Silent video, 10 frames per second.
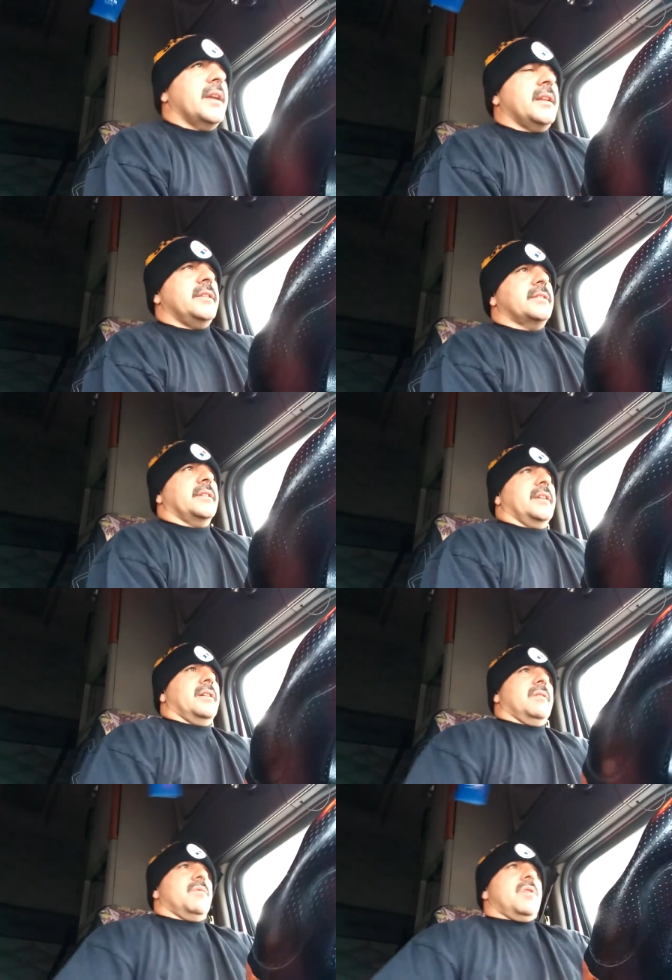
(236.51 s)
And he said,
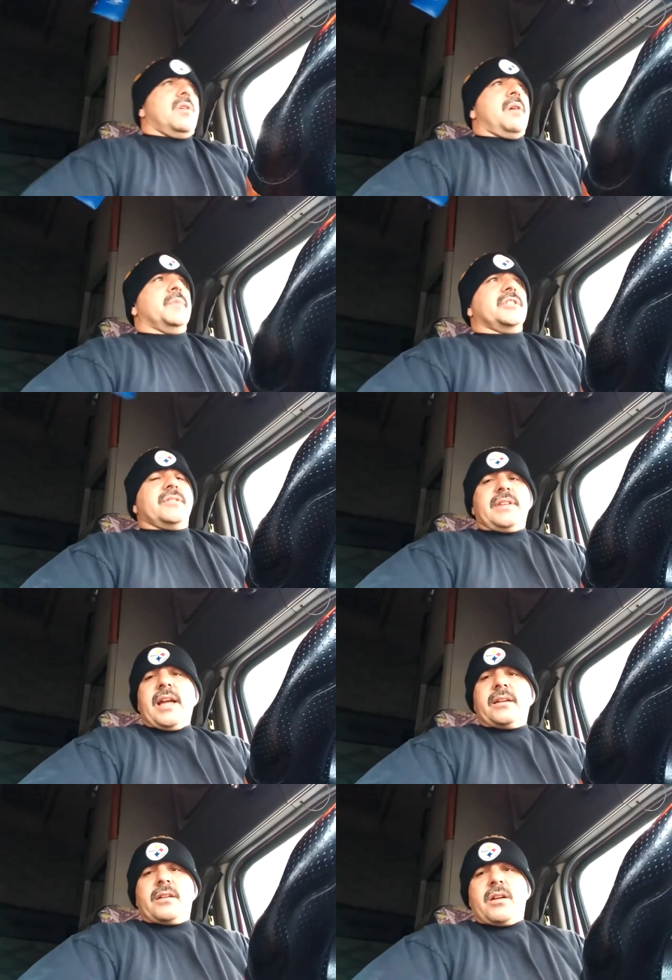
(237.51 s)
well, how much is
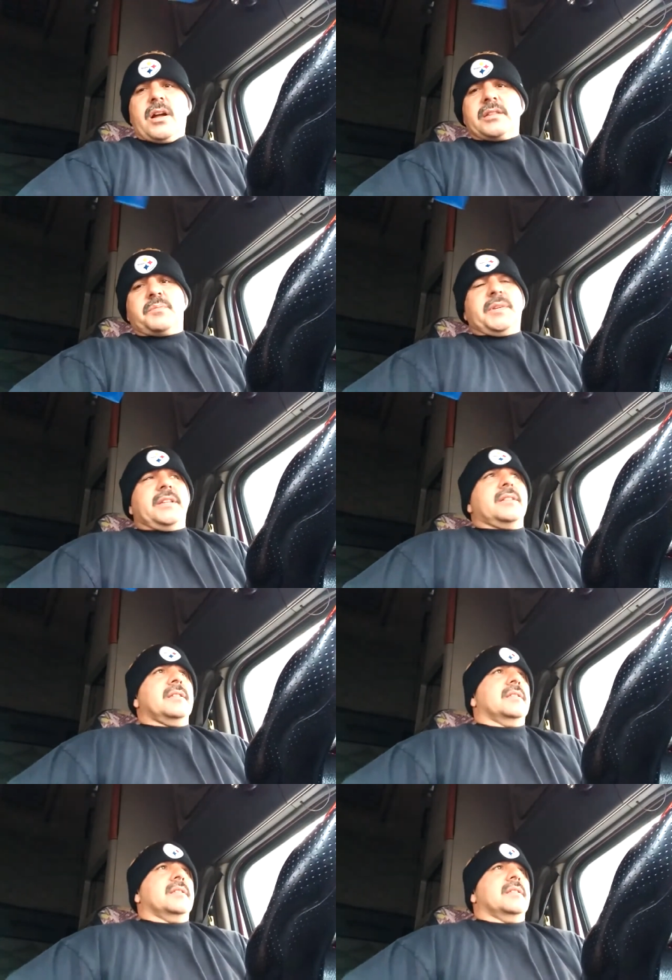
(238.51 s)
that gonna cost me?